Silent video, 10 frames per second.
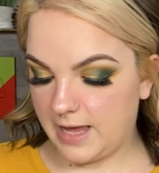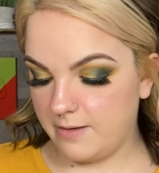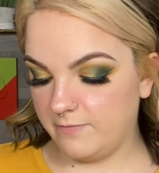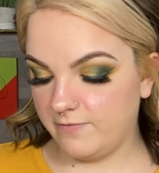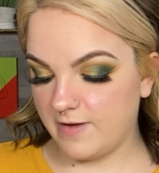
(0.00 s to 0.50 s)

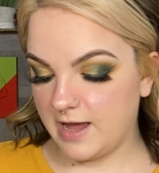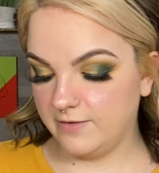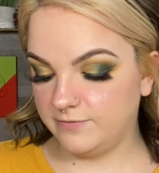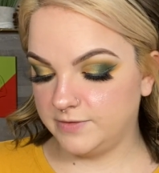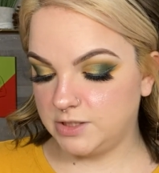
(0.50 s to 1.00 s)

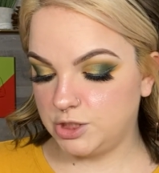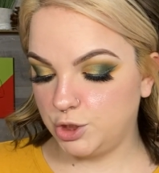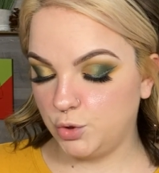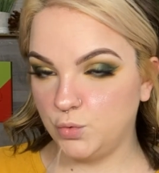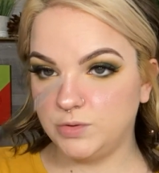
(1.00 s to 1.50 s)

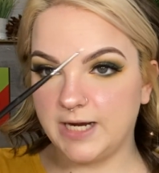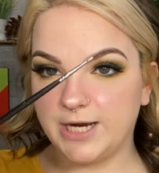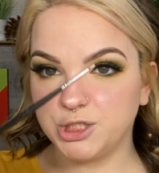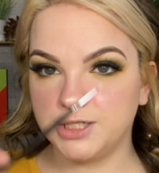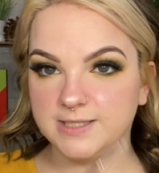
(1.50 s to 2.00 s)

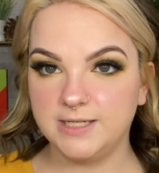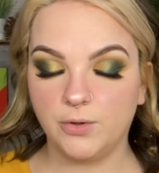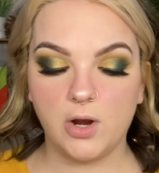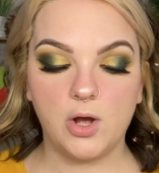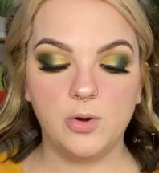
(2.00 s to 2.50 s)

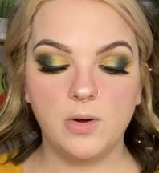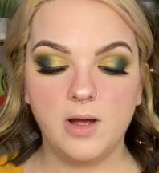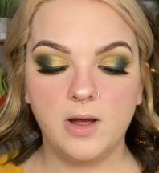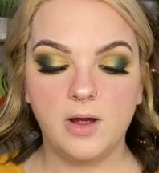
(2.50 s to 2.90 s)
M52-0